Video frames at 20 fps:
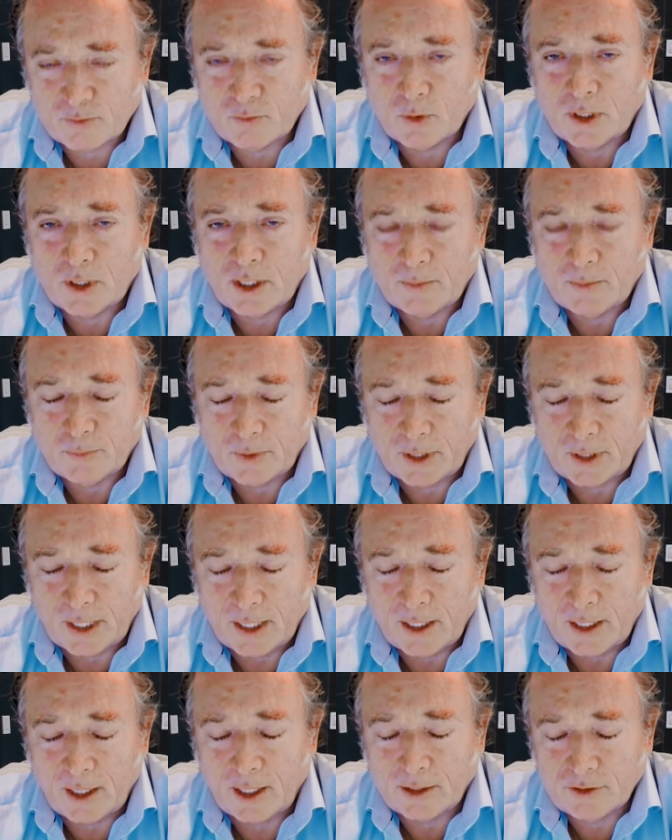What I'm
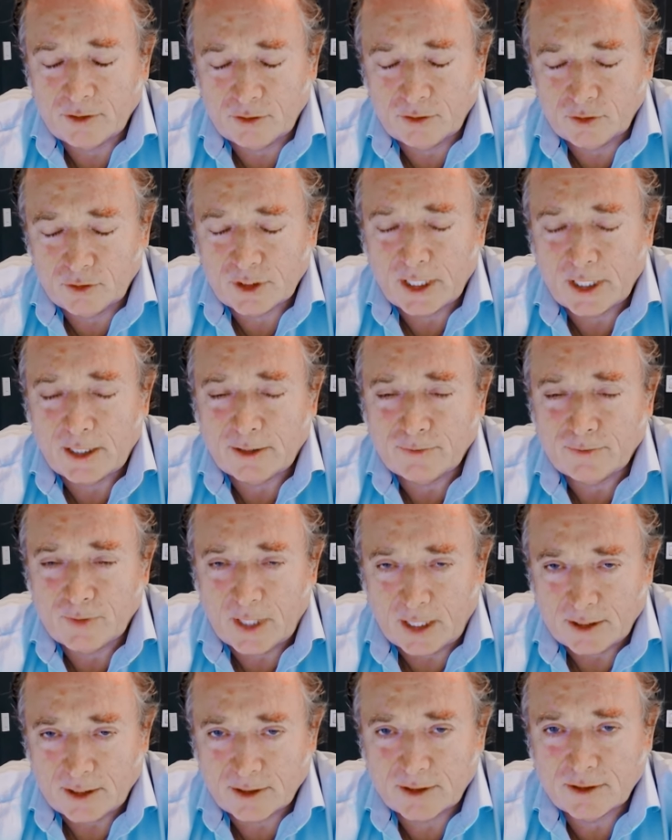getting at, you said it,
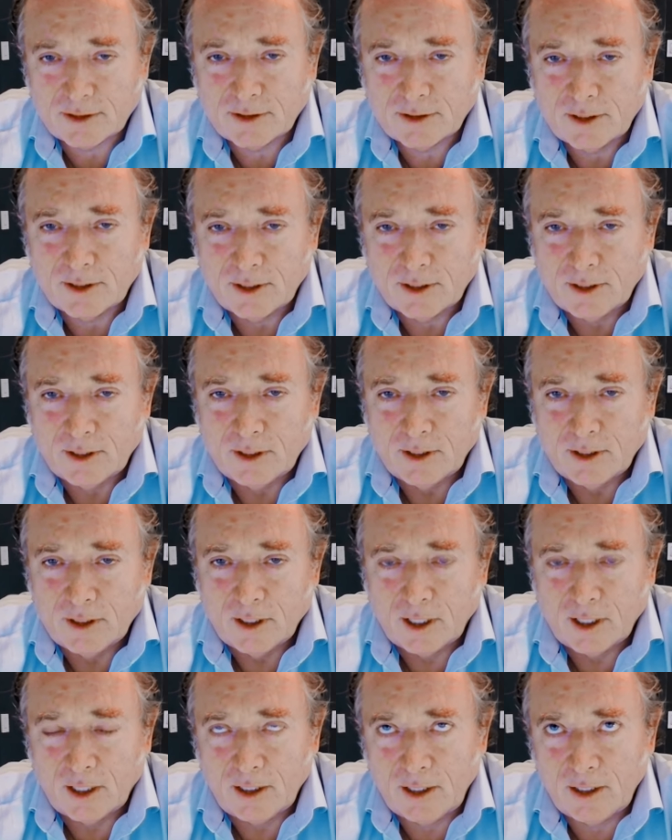yes.
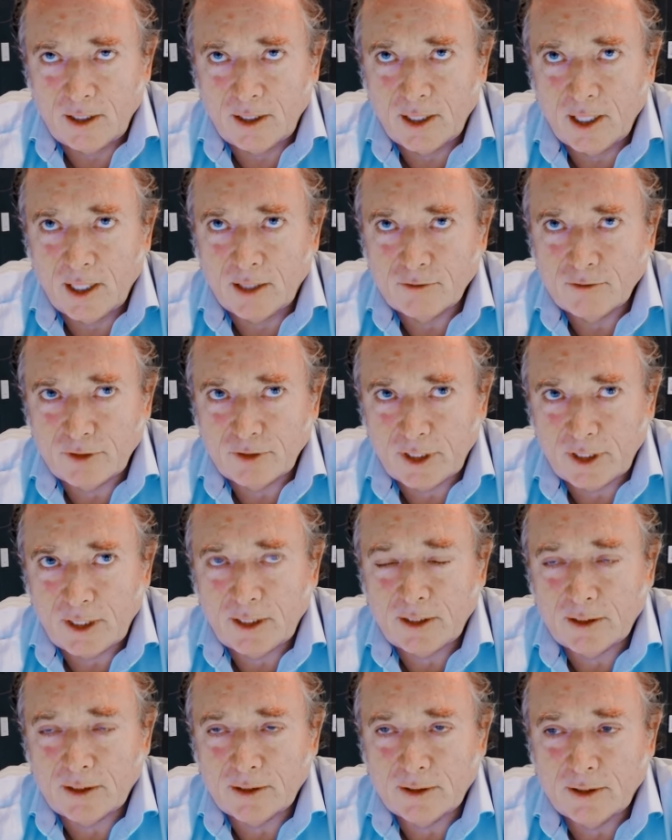And in that
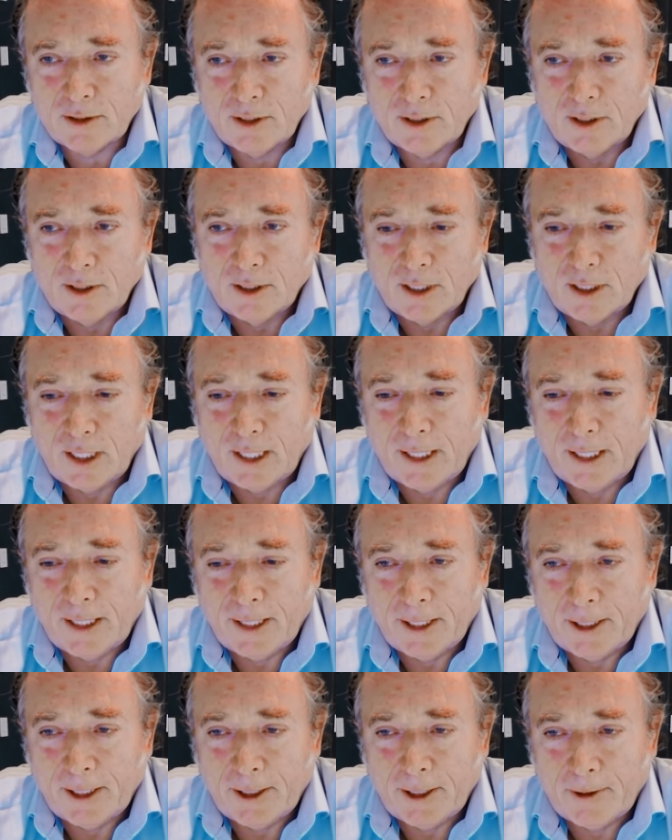vein,
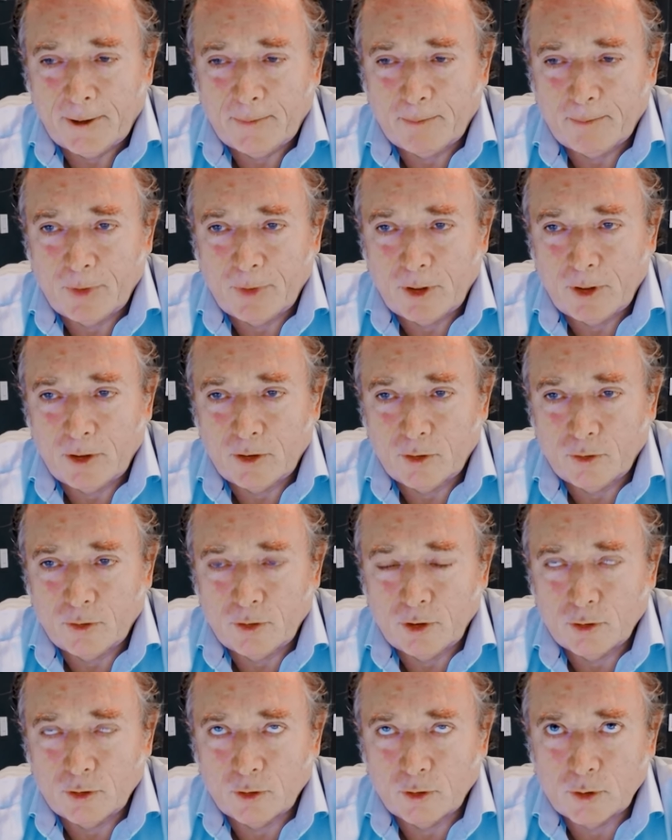
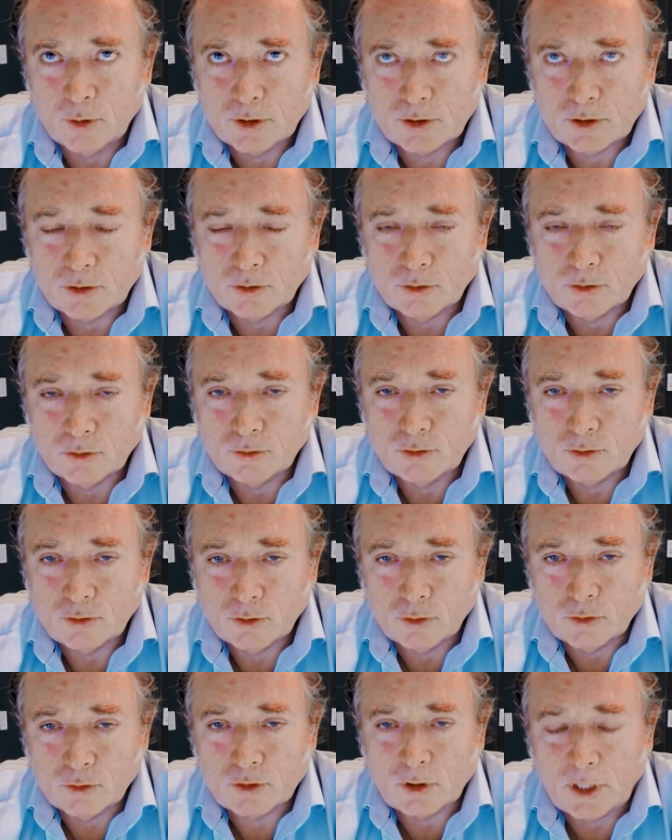you're always told to
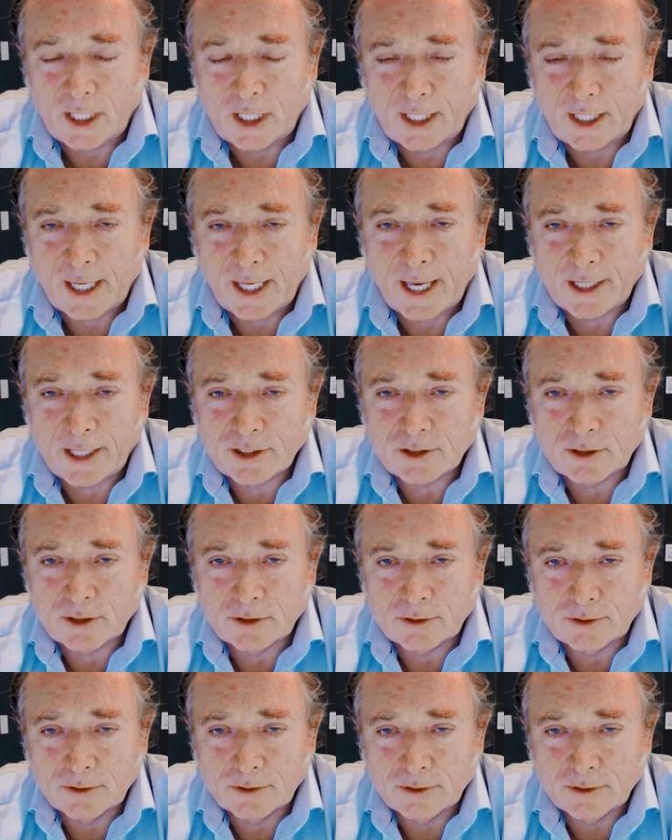also like Exxon.